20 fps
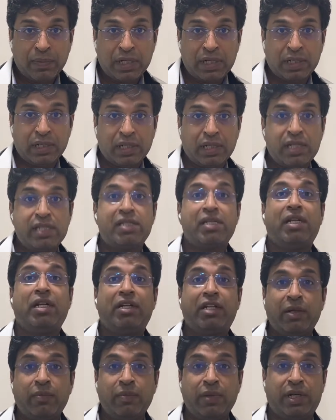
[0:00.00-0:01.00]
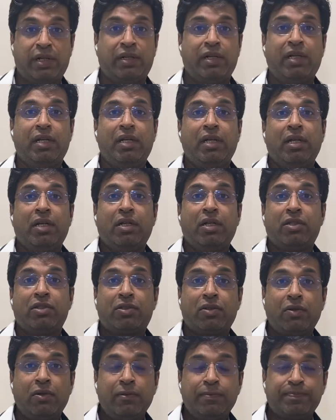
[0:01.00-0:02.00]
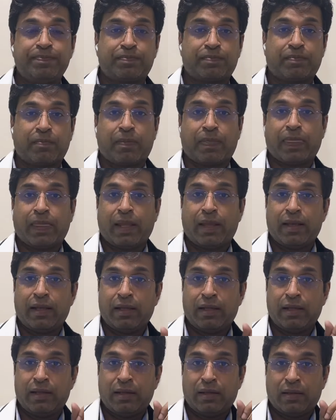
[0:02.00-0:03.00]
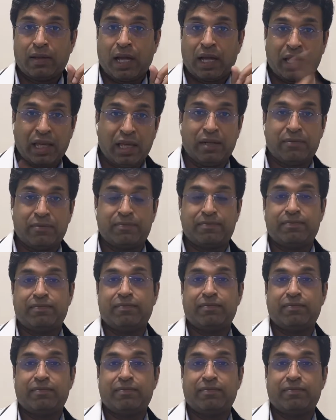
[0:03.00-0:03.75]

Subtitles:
increase a little bit. So again,